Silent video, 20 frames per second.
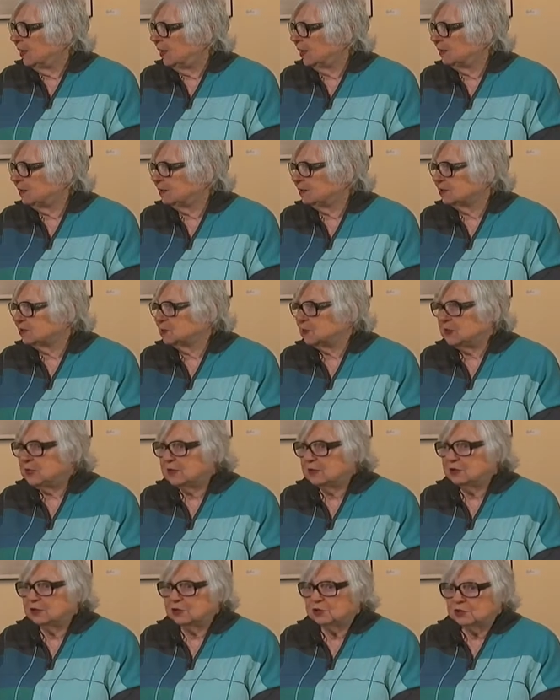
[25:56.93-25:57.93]
I
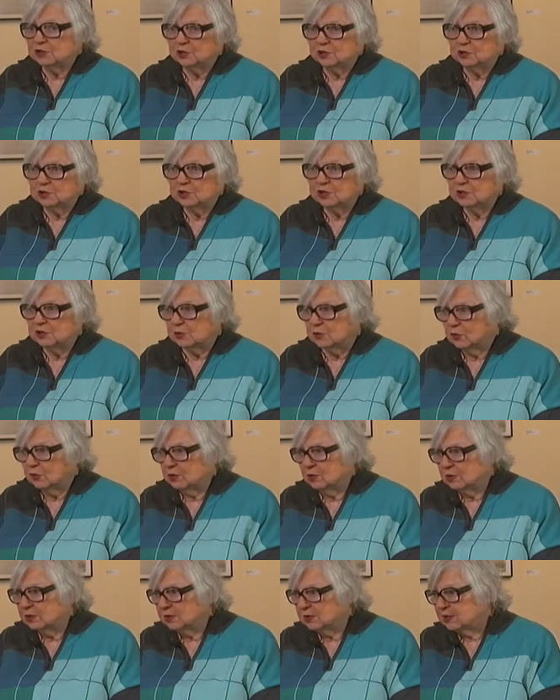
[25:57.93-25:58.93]
speak at the churches,
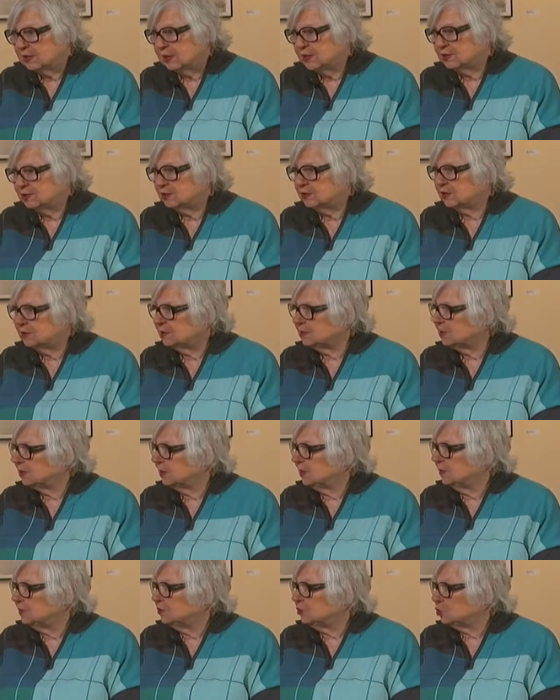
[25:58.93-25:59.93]
organizations,
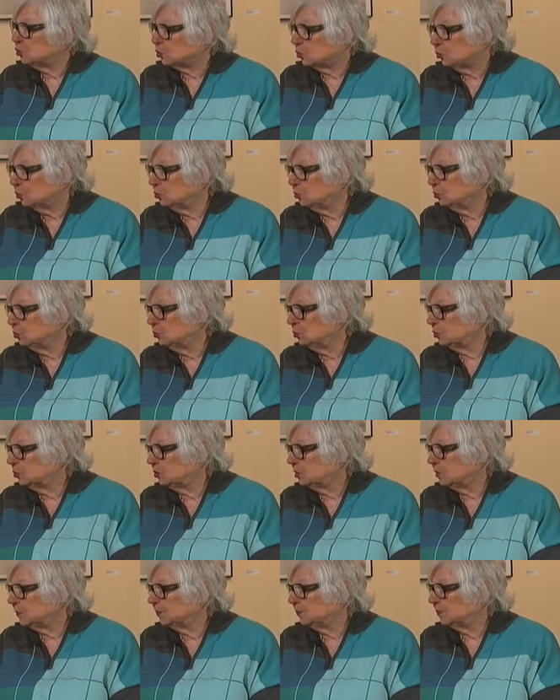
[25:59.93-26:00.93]

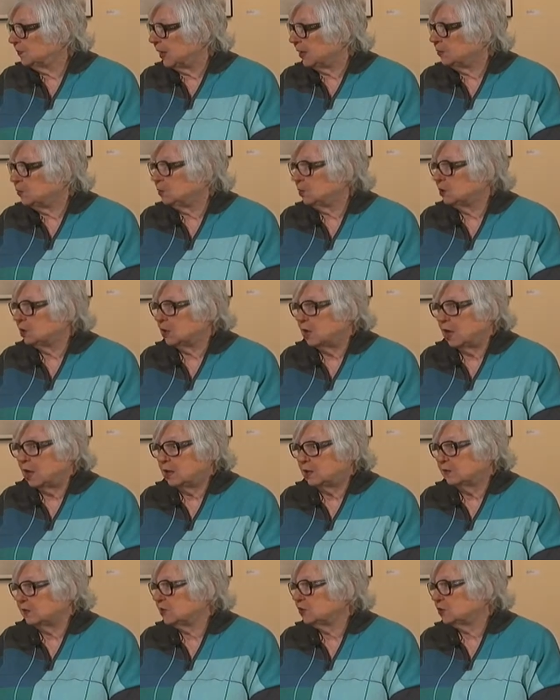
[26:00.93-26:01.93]
schools. I do a lot
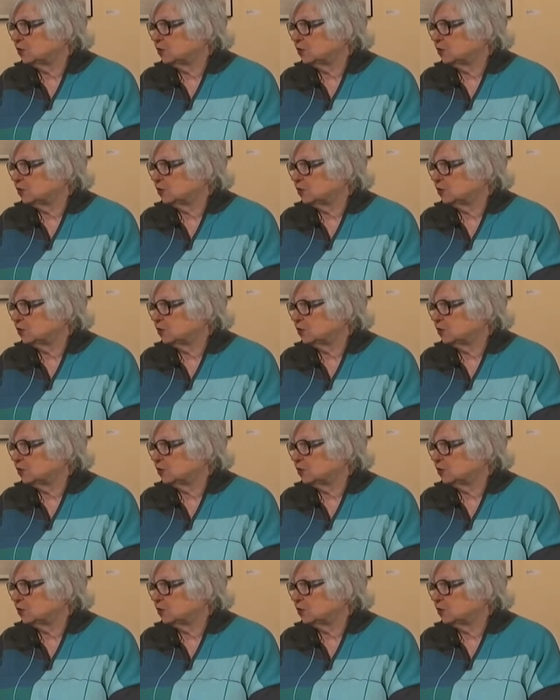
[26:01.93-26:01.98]
of in